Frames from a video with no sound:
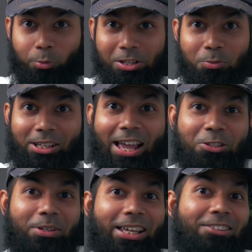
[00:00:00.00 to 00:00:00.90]
which will
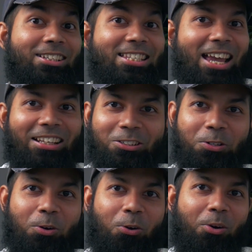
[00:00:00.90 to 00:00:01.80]
actually help this channel to
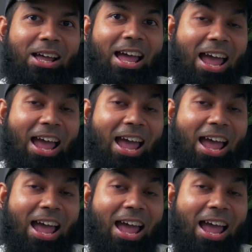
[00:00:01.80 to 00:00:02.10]
grow.